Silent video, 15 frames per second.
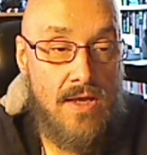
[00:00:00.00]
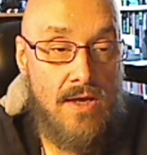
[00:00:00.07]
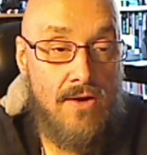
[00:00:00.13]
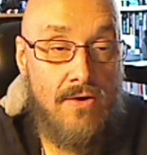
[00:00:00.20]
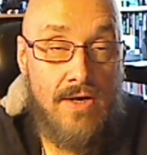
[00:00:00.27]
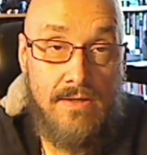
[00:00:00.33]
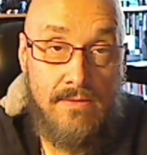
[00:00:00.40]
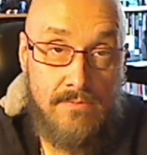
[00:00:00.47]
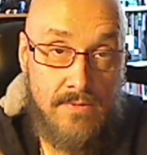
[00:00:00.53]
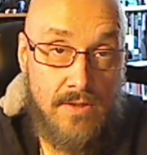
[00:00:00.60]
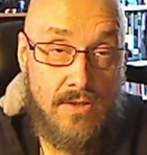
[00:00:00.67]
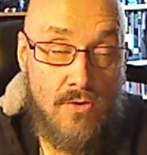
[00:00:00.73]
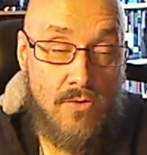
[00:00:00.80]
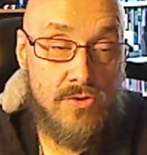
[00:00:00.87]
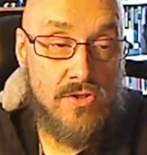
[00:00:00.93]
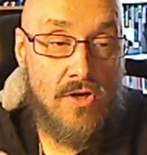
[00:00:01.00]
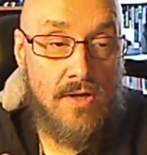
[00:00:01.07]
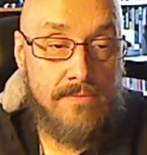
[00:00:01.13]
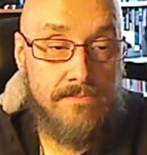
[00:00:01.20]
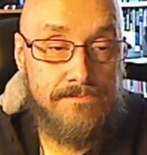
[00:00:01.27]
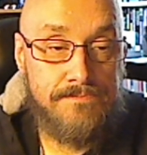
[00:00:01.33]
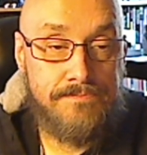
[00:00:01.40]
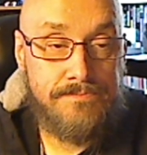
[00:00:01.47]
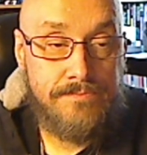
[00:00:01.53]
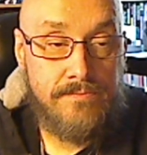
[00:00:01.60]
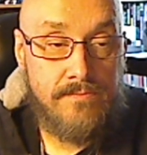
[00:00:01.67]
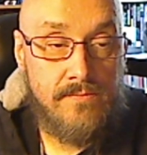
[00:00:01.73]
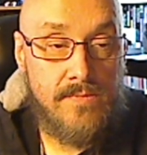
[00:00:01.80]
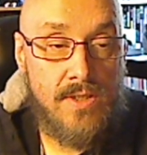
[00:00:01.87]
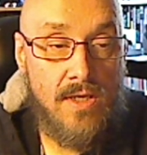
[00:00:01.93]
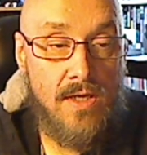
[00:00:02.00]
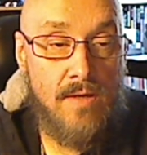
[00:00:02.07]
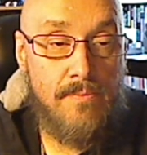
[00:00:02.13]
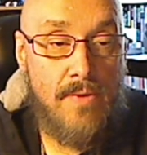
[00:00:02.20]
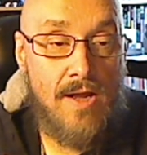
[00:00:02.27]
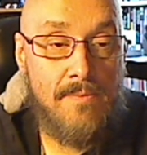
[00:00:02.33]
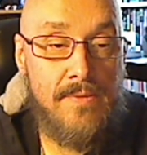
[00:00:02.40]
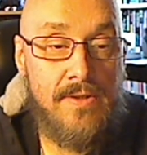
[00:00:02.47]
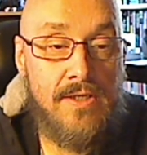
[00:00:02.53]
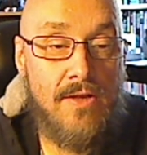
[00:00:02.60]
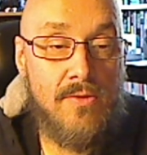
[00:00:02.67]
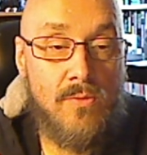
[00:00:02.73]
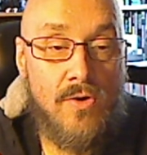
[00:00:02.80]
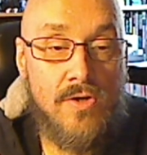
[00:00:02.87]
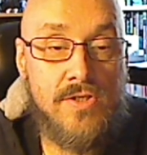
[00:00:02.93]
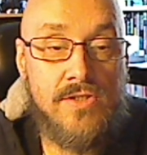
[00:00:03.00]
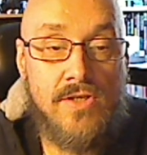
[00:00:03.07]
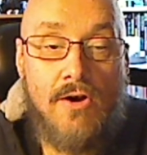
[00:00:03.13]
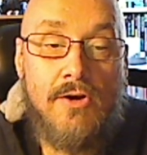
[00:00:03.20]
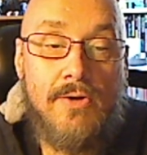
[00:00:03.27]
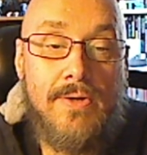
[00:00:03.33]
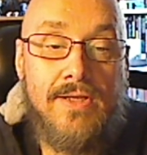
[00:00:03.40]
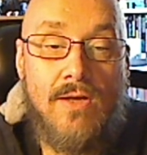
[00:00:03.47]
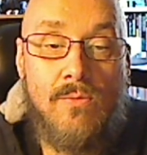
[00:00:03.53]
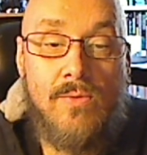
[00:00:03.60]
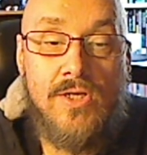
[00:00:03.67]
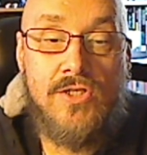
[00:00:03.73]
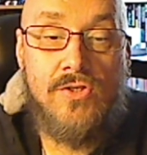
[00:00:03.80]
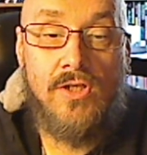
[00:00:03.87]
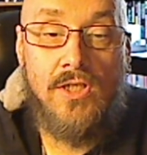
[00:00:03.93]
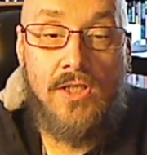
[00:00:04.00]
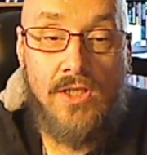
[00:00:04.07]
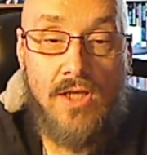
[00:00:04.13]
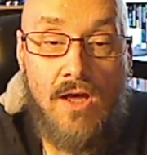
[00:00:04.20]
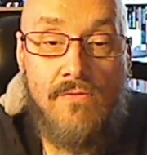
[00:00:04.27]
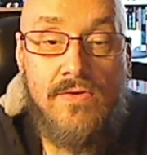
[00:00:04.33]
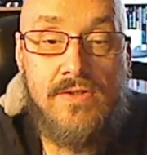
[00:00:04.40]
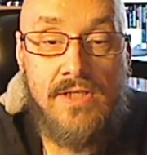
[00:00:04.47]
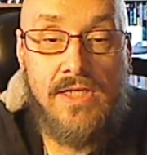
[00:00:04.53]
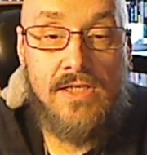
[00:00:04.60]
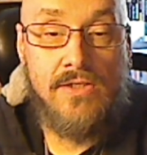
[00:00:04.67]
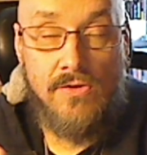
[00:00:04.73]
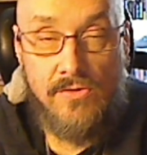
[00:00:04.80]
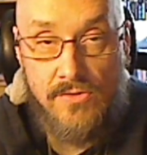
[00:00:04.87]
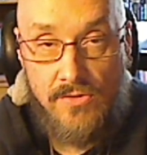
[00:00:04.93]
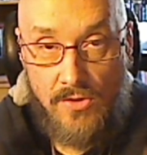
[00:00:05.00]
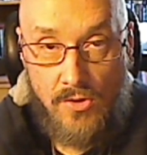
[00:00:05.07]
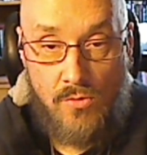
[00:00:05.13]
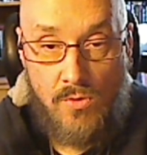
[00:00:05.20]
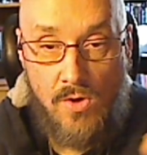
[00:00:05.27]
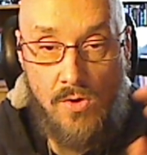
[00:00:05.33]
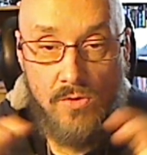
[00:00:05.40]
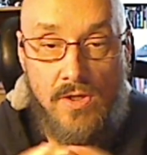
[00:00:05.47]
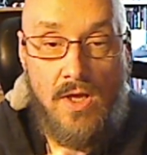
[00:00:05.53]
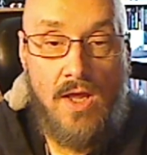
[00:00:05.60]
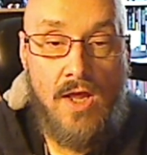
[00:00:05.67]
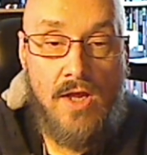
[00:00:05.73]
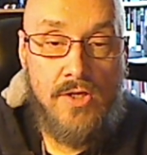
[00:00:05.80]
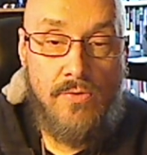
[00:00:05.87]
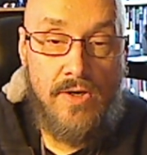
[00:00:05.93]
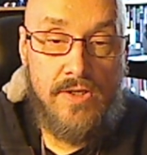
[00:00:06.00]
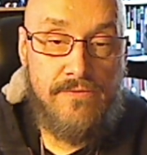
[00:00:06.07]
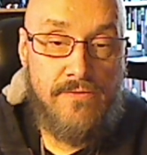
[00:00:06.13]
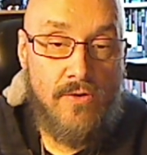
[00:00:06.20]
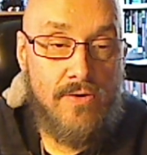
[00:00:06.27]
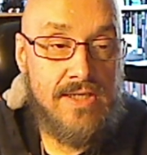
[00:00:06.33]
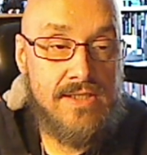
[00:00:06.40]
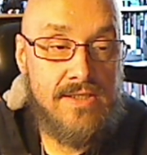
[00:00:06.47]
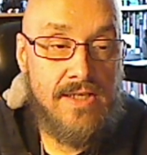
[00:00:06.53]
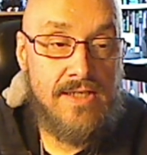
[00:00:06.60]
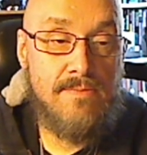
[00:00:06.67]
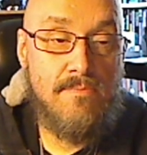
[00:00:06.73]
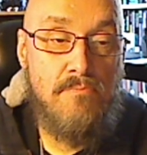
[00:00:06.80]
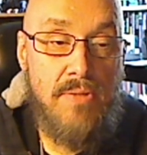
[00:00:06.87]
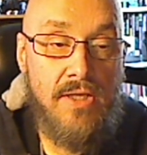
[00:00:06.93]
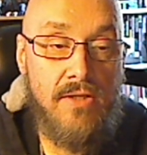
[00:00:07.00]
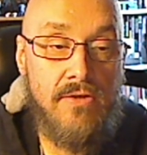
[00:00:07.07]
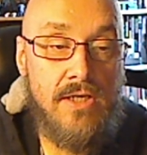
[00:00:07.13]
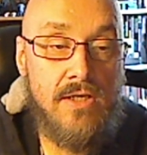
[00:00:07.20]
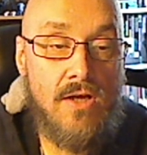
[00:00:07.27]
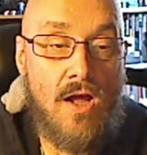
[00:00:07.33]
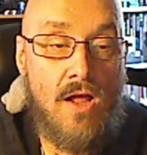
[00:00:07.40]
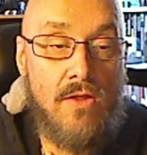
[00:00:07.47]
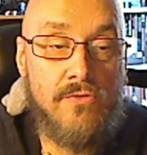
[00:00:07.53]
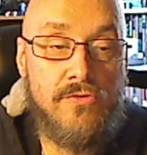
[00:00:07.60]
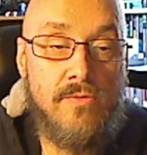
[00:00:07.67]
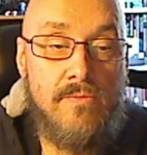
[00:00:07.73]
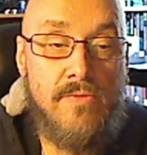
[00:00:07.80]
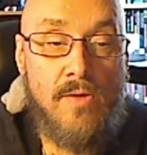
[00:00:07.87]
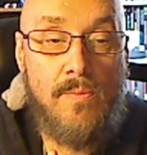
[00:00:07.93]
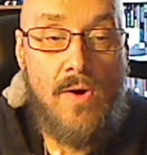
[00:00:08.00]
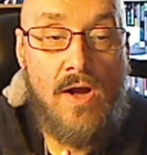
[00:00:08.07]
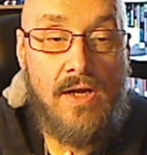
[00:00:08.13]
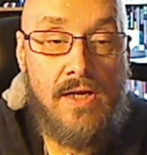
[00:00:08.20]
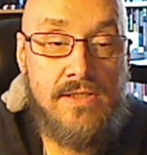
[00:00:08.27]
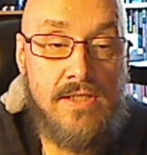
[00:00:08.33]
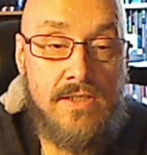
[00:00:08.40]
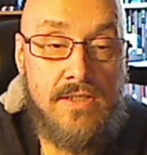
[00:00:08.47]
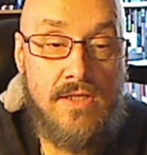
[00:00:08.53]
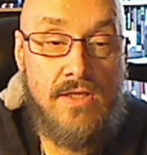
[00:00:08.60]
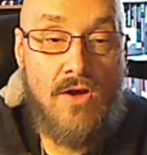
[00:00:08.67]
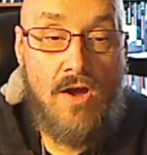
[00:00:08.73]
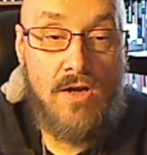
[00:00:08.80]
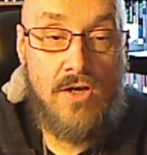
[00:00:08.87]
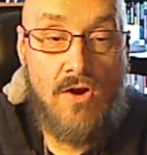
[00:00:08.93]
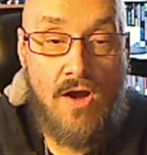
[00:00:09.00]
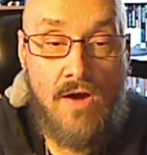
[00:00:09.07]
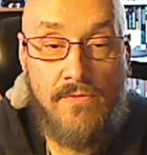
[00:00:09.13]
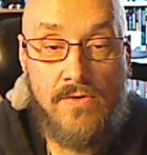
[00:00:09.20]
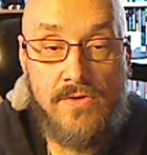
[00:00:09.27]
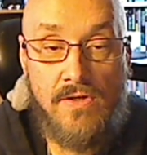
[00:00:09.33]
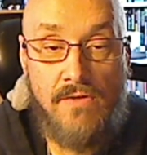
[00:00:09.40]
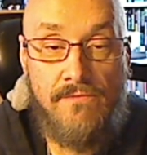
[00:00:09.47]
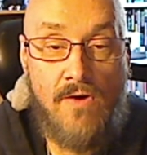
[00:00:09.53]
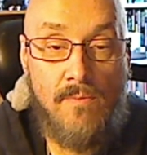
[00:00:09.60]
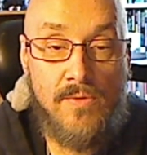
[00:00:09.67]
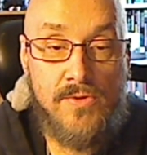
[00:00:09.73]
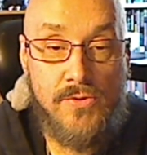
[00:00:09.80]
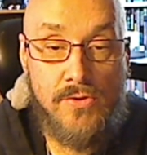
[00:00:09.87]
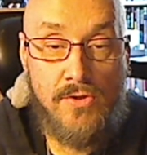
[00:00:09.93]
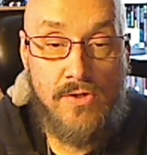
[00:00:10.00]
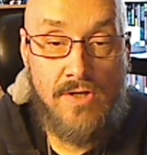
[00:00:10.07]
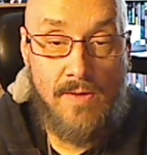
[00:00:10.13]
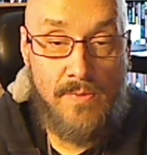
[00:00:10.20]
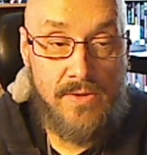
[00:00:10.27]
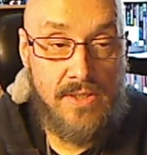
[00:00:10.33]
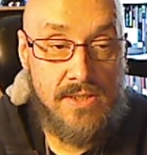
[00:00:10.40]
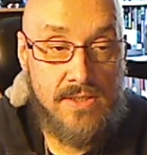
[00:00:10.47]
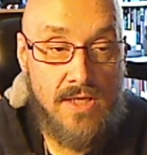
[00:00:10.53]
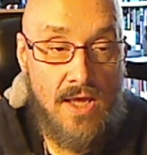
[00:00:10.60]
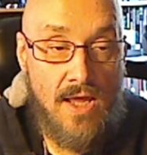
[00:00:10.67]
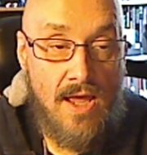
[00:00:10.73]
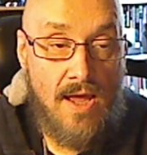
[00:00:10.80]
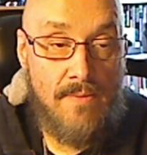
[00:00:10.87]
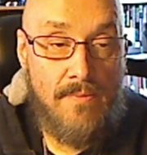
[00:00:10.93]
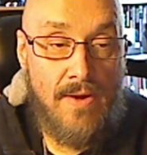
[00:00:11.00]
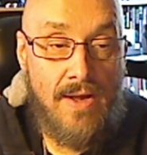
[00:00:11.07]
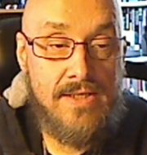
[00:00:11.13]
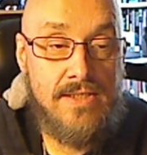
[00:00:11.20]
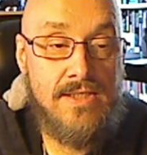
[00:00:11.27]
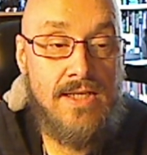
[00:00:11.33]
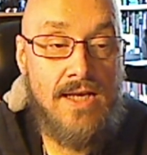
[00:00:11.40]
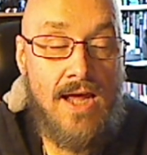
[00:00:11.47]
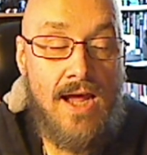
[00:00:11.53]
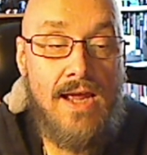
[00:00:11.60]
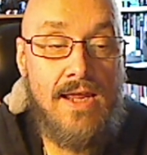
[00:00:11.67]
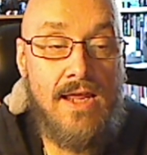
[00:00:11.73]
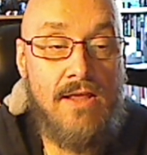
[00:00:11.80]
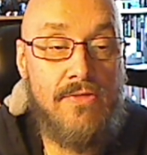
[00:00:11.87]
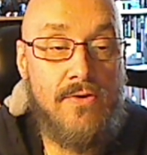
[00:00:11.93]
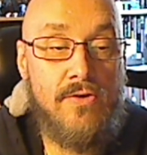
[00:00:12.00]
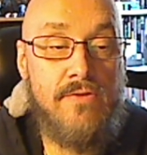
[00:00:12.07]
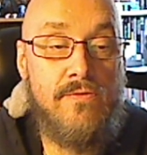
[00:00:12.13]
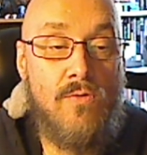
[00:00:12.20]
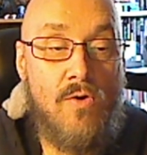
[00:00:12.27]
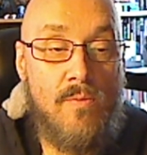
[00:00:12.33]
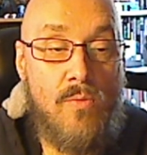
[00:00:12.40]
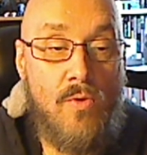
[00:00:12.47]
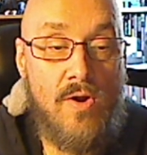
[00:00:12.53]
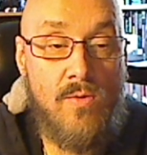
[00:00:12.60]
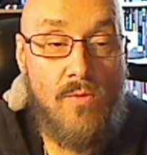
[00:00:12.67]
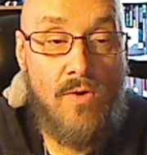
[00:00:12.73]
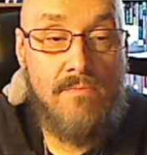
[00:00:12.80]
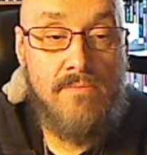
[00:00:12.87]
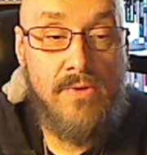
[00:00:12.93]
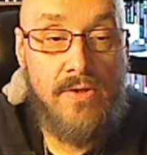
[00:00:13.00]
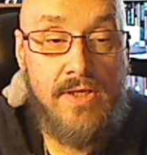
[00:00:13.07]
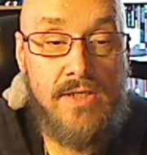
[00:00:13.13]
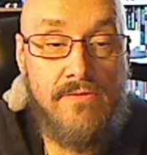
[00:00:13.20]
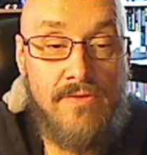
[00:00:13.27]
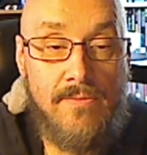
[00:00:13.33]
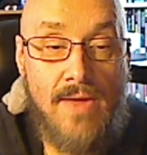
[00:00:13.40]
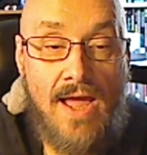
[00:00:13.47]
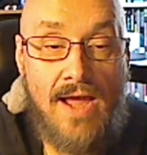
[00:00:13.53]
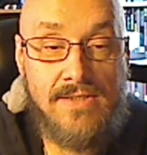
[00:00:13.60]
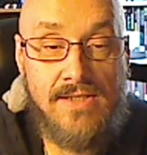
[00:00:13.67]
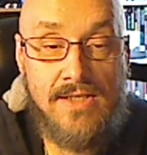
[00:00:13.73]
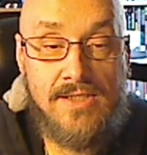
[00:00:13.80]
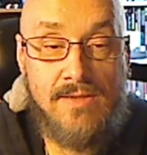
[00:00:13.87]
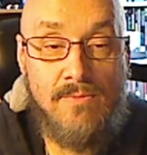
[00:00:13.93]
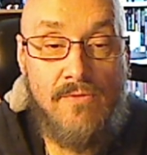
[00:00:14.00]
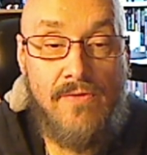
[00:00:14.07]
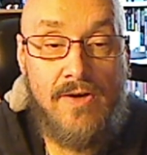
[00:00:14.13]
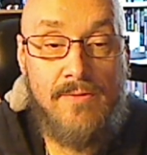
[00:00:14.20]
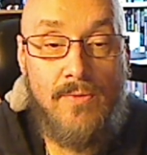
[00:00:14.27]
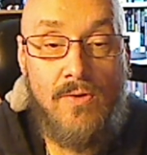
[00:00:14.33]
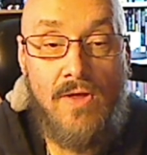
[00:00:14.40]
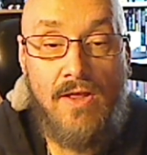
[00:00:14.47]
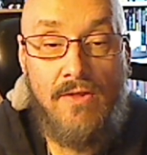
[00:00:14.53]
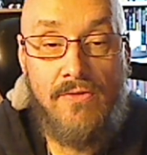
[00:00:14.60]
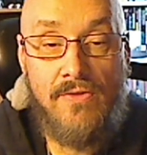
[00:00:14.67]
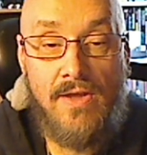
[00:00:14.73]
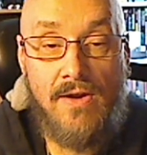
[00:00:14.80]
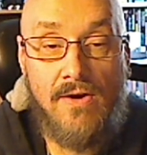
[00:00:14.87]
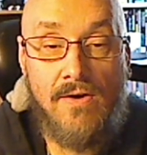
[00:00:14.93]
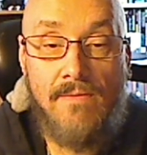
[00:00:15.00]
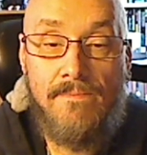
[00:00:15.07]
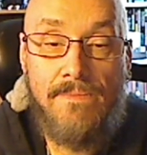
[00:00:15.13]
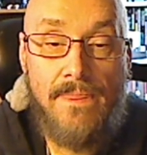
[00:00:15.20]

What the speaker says: All right, and it goes on. Bachman, in other words, is arguing that we should love seniors, quote, transferring $6 billion from their pockets into the hot coffers of pharmaceutical companies and by denying 34.1 million of them access to preventable health care,